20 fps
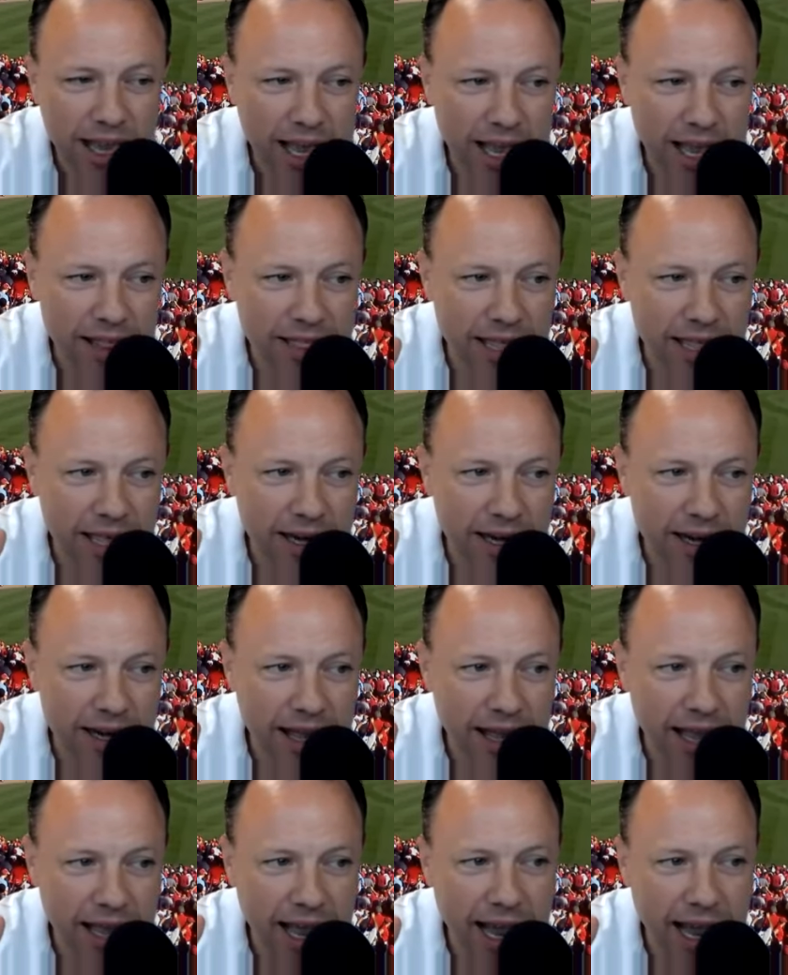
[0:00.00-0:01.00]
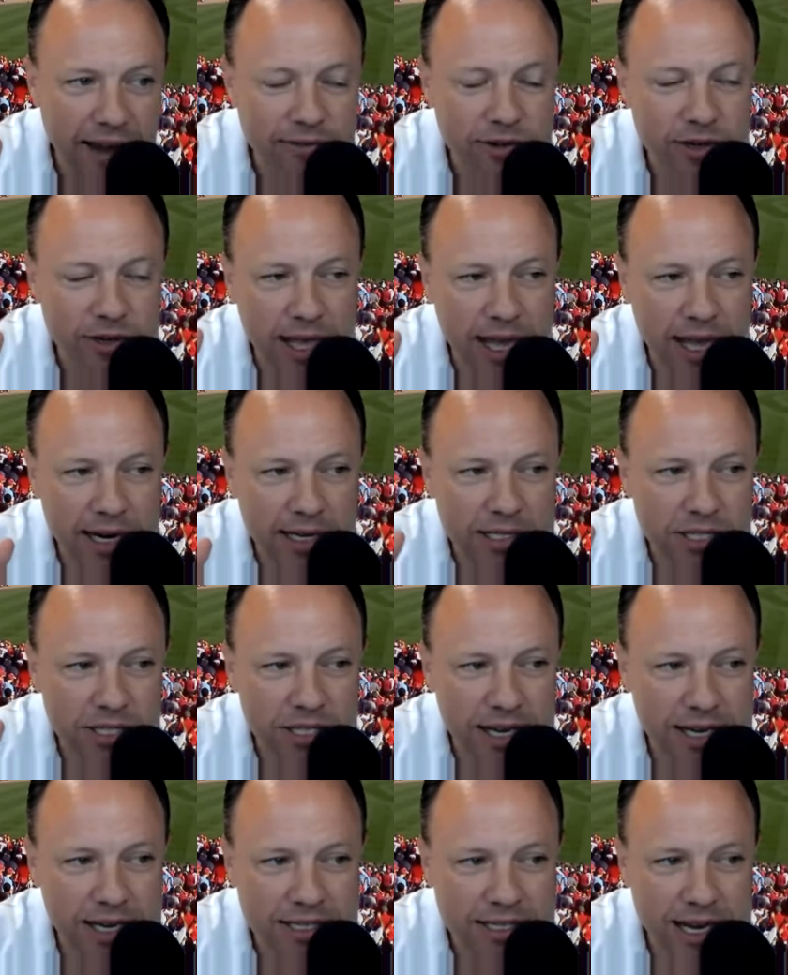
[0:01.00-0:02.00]
And then after that
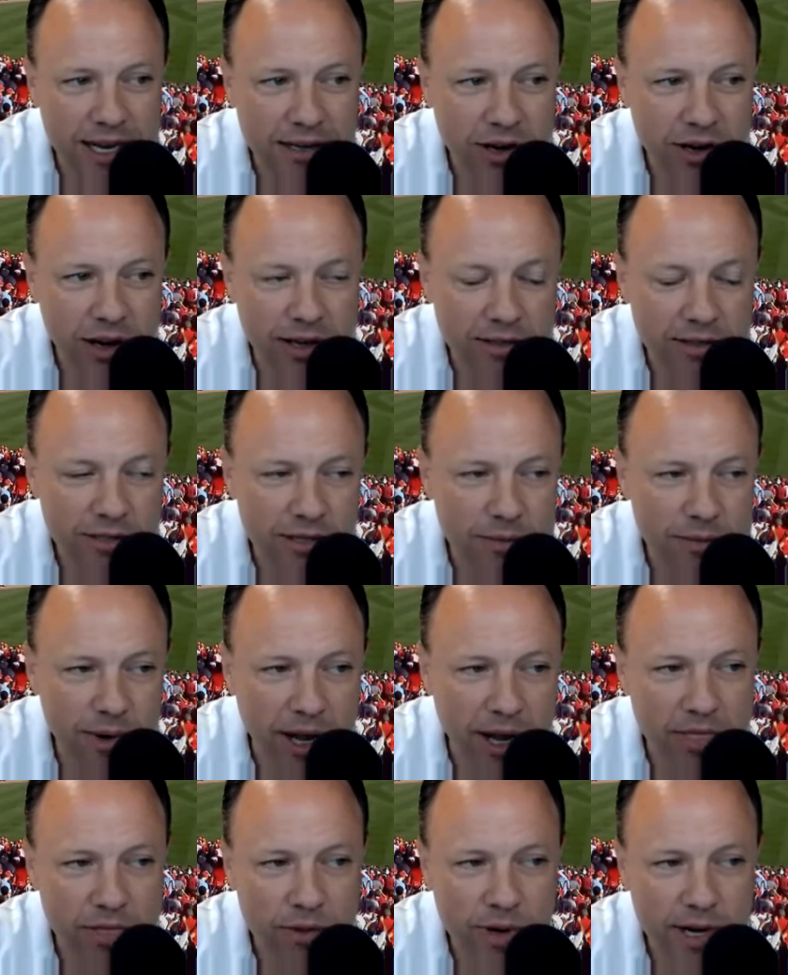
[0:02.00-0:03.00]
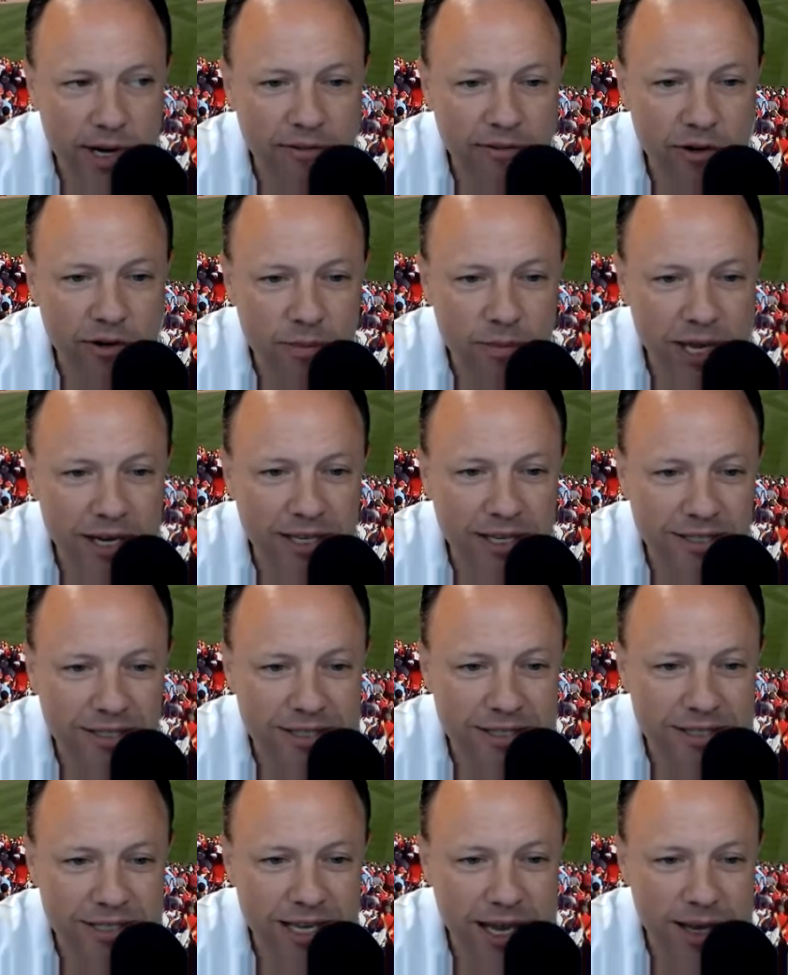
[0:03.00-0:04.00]
exchange, I'd gone to about three different meetings
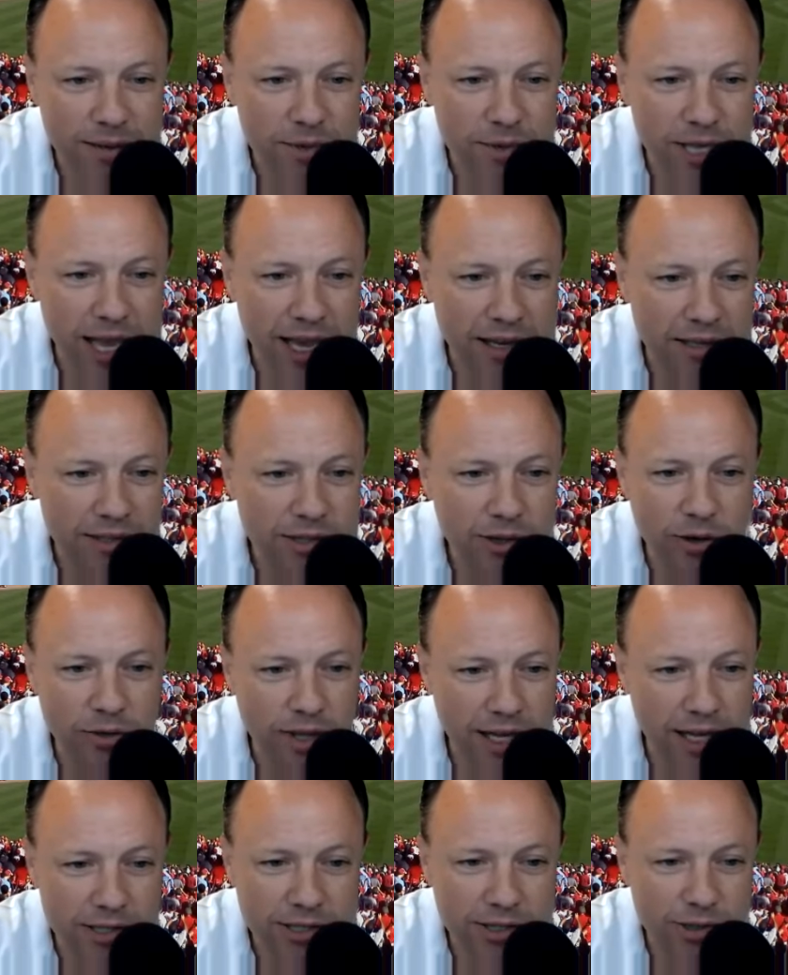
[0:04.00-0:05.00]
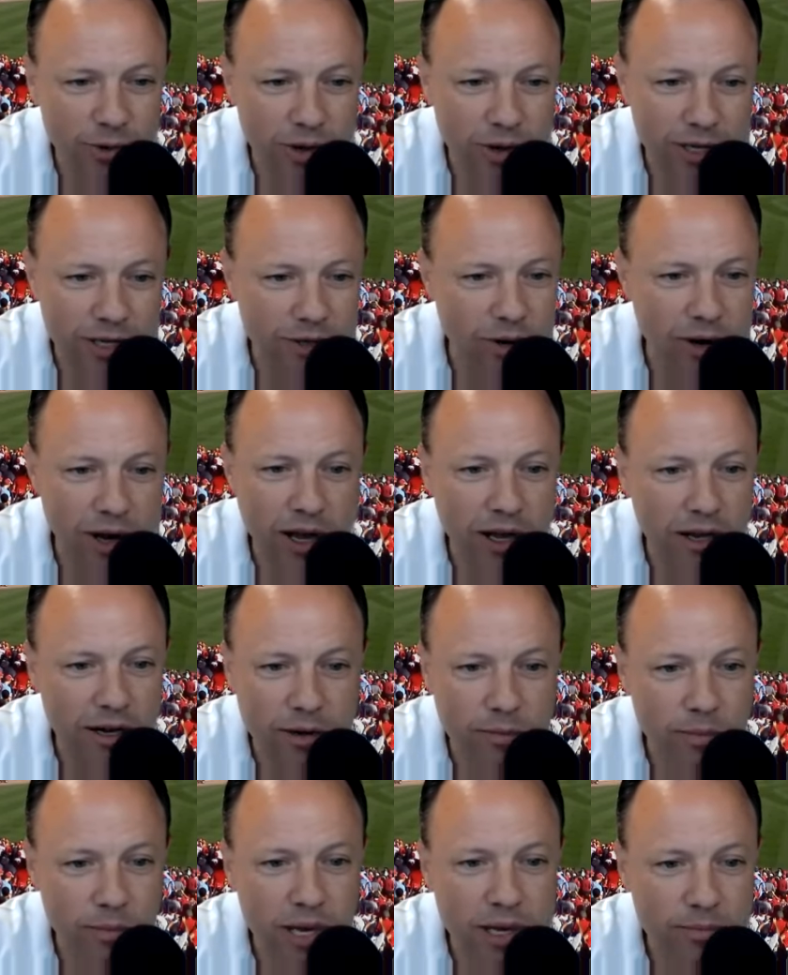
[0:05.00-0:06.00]
the same day and told that story to a
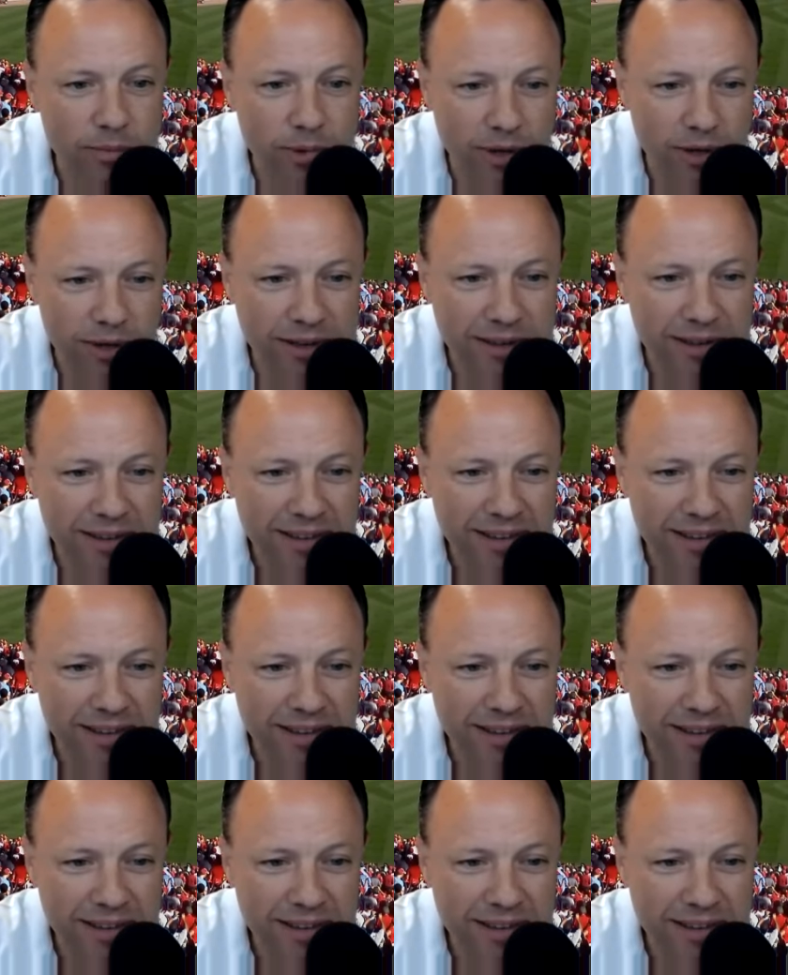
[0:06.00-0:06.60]
hundred people.